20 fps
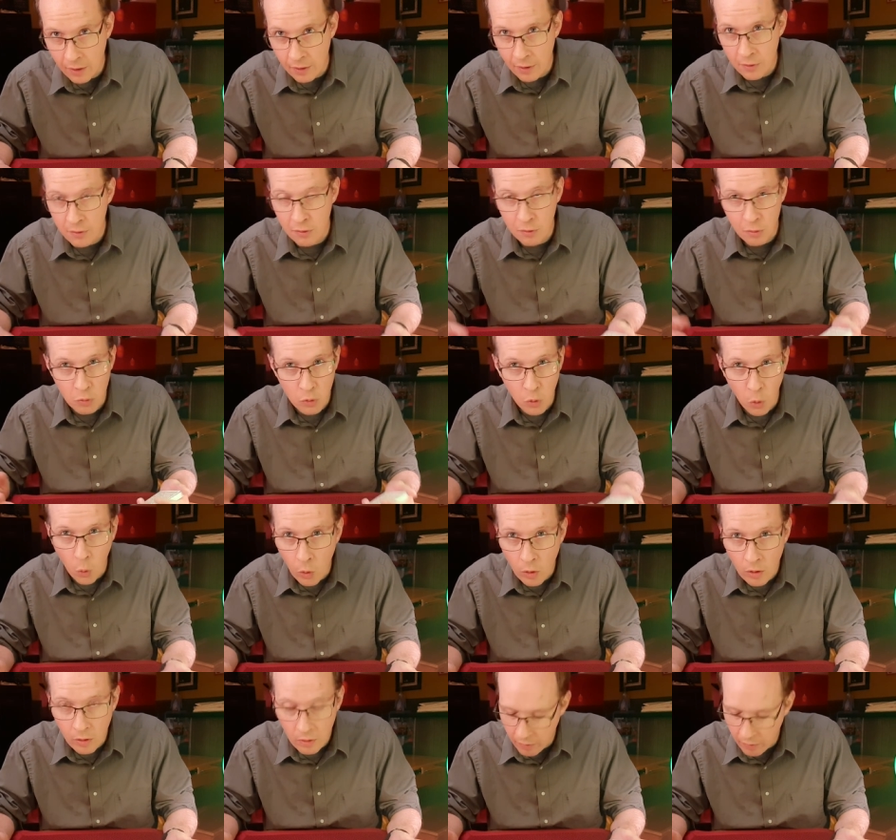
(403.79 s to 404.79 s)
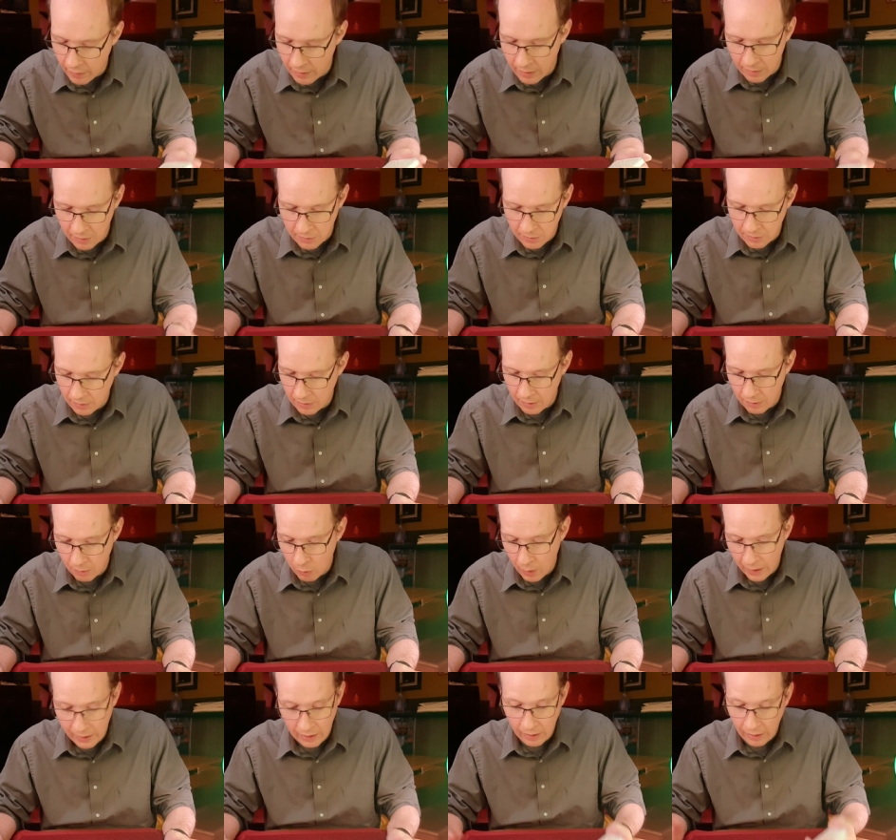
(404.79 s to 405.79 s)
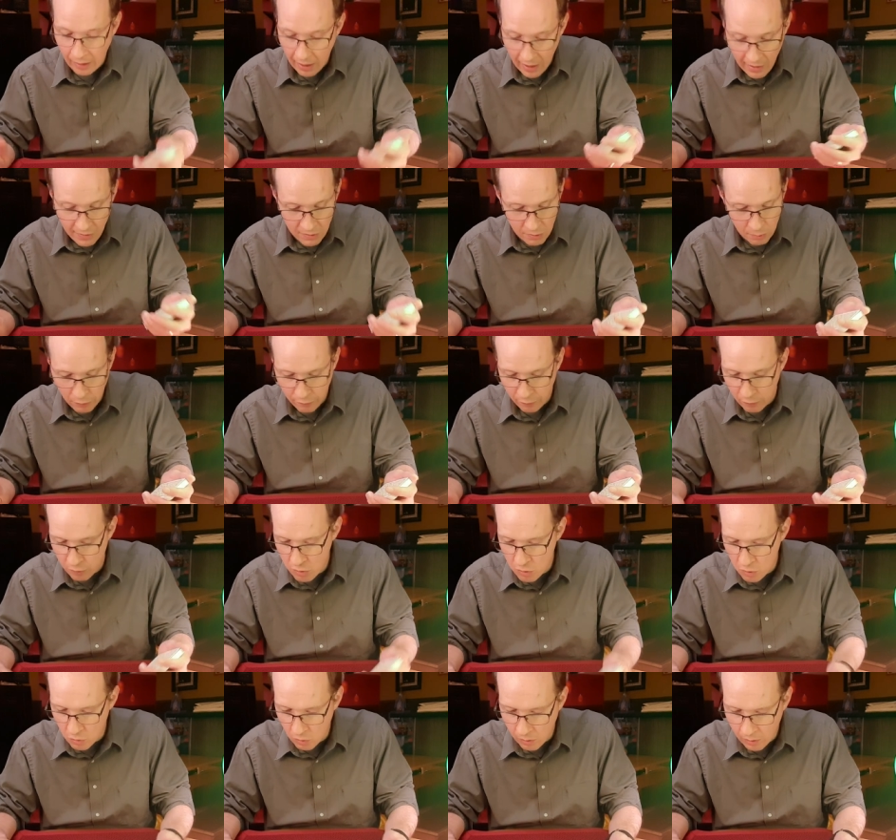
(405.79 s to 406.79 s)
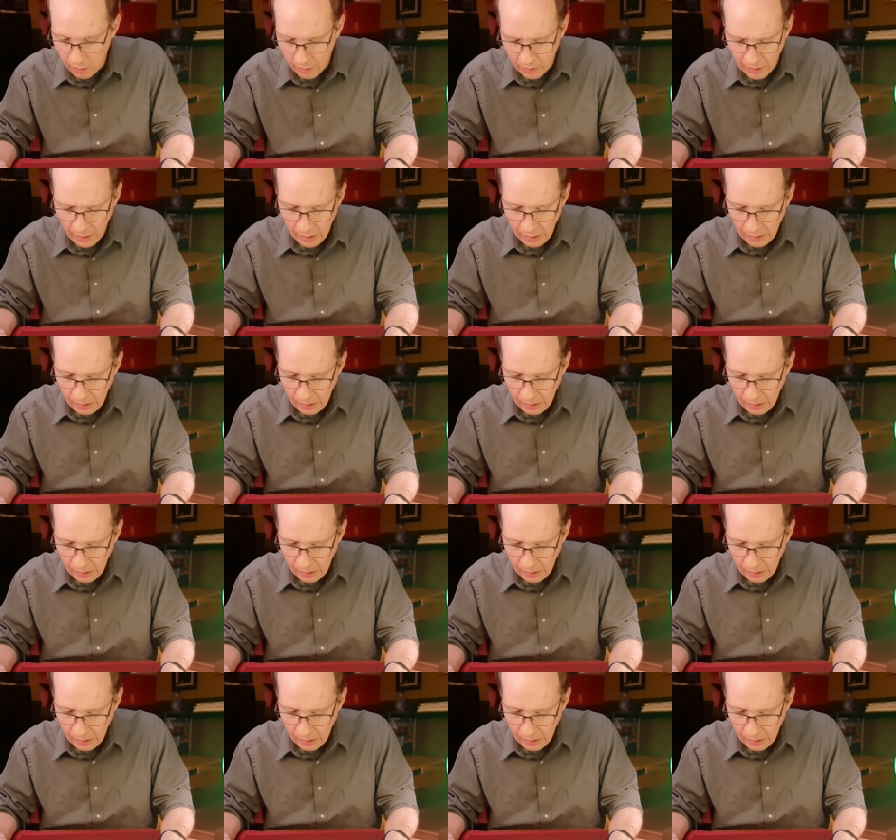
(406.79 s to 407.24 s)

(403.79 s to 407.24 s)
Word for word: uh suit order that is uh, recognizable for sure.